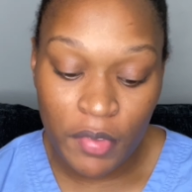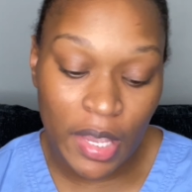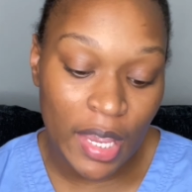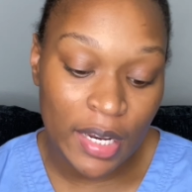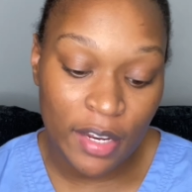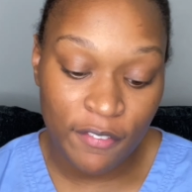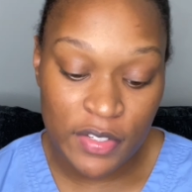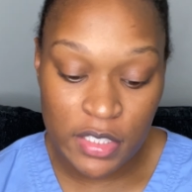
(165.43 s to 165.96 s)

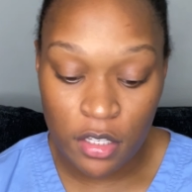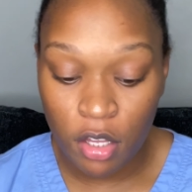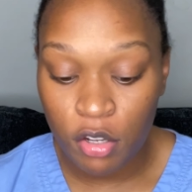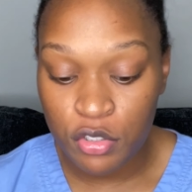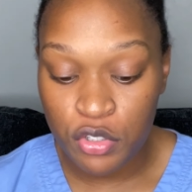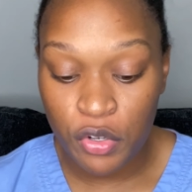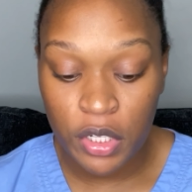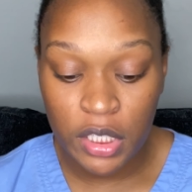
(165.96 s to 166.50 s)
And if his
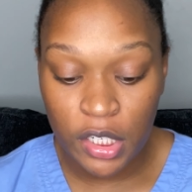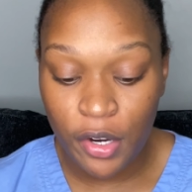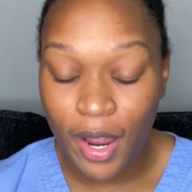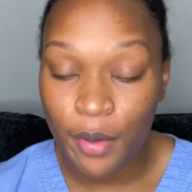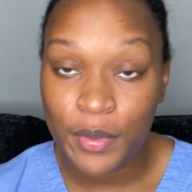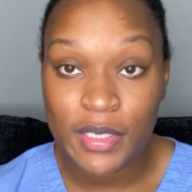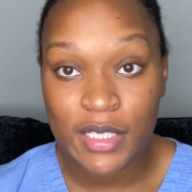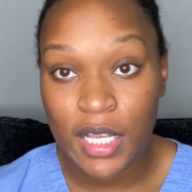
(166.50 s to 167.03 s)
lungs are clear, I
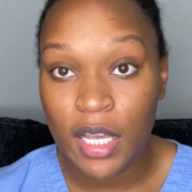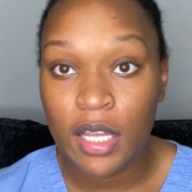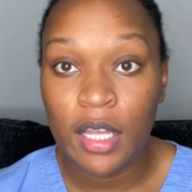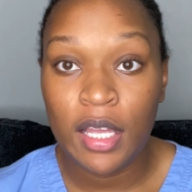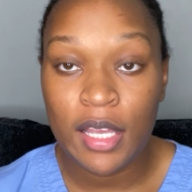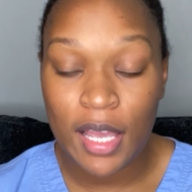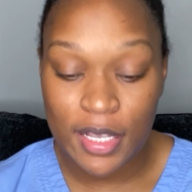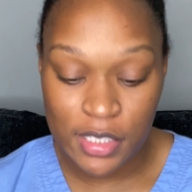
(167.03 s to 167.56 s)
would say
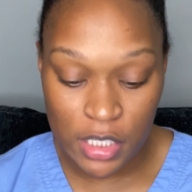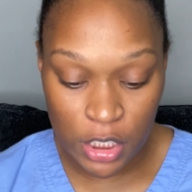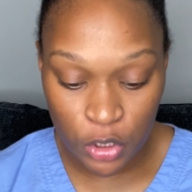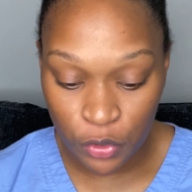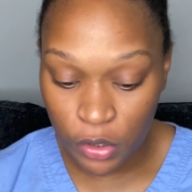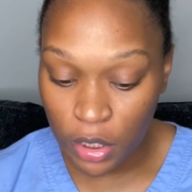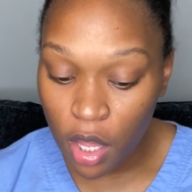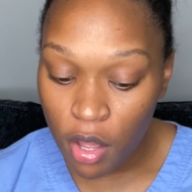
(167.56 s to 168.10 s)
he has
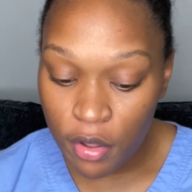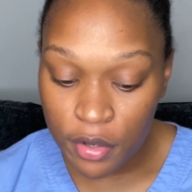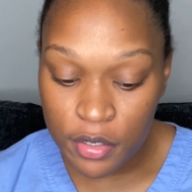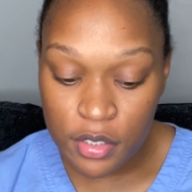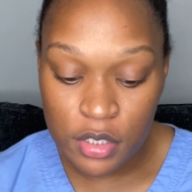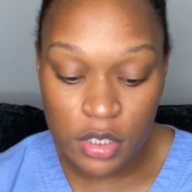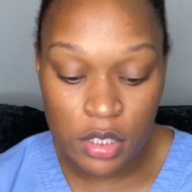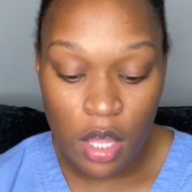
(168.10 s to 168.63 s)
clear
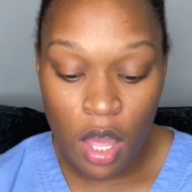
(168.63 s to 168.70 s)
lungs.